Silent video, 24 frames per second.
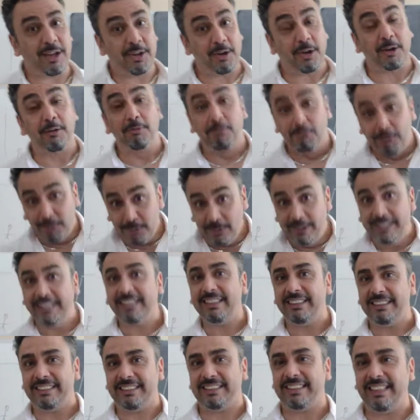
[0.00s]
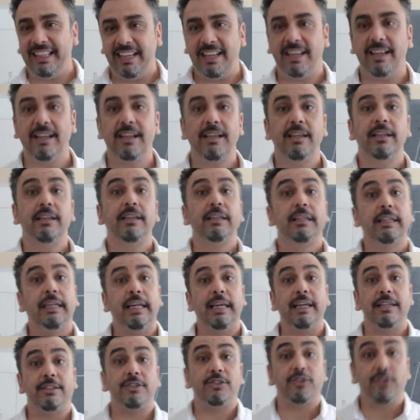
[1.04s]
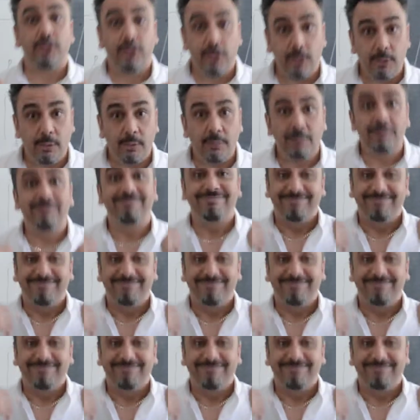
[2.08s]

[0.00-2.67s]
you can really see it is to